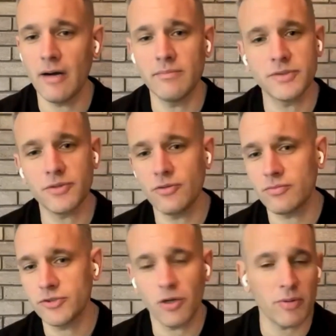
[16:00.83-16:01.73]
incomes
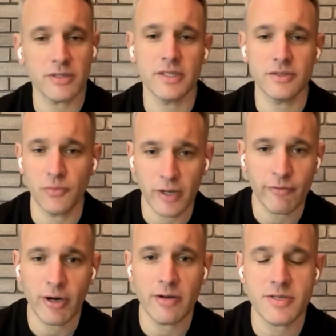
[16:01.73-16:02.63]
or job losses or
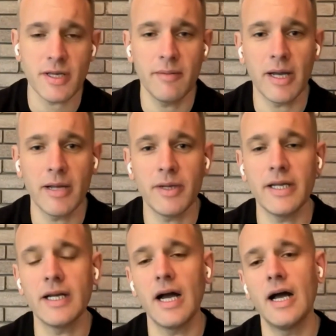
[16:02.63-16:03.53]
whatever else it may
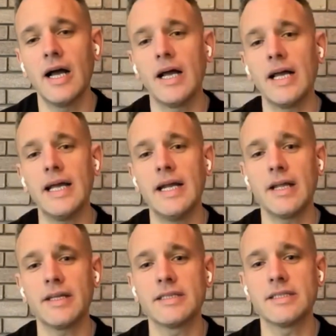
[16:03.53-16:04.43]
be in
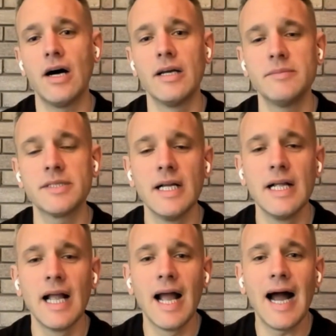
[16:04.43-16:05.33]
other times.
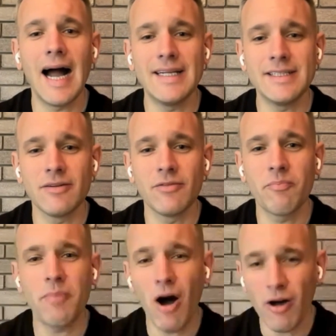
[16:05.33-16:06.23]
And
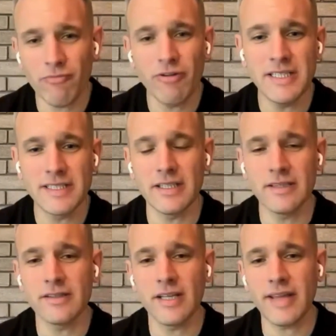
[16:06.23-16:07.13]
part of the
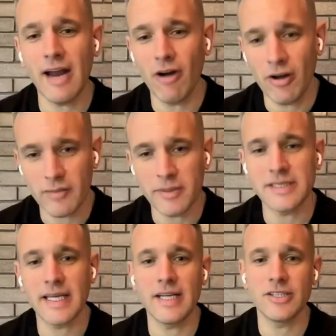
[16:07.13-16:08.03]
reason that their
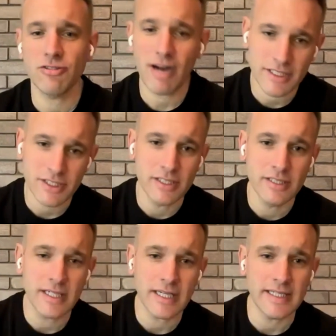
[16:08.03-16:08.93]
arguments get
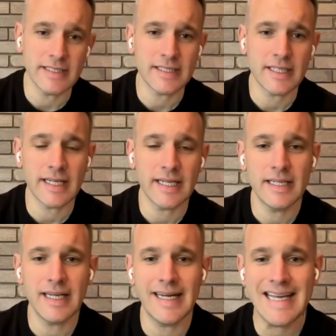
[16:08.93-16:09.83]
traction is that it
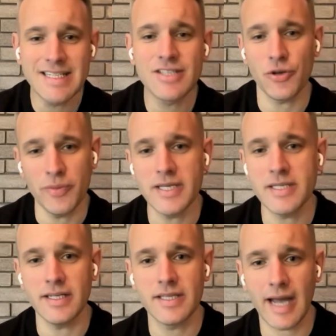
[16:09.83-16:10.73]
is too
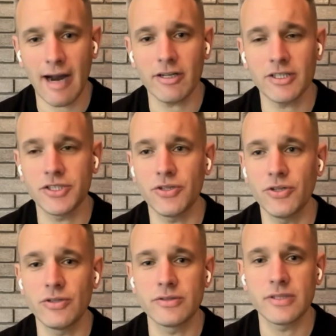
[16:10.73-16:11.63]
easy to
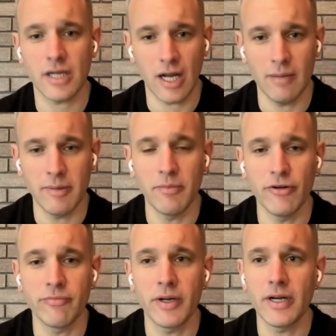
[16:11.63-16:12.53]
caricature the climate
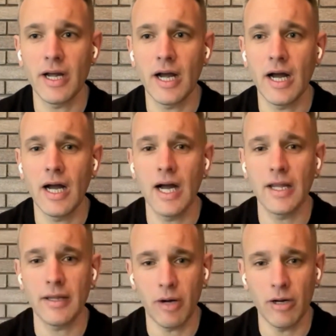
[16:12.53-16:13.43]
movement
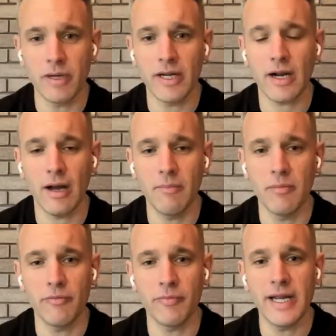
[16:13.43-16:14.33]
at the moment. And the climate
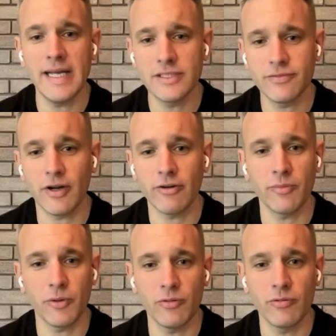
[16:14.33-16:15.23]
movement is
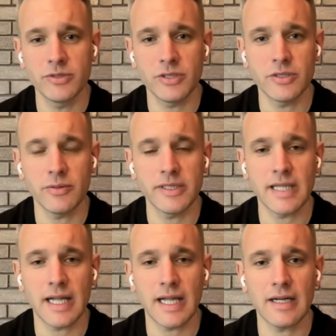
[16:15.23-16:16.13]
vulnerable due to its
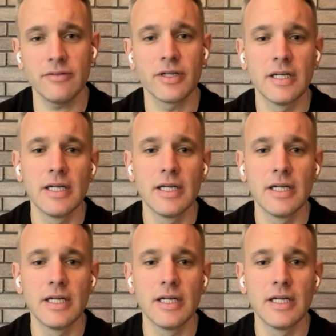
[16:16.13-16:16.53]
lack of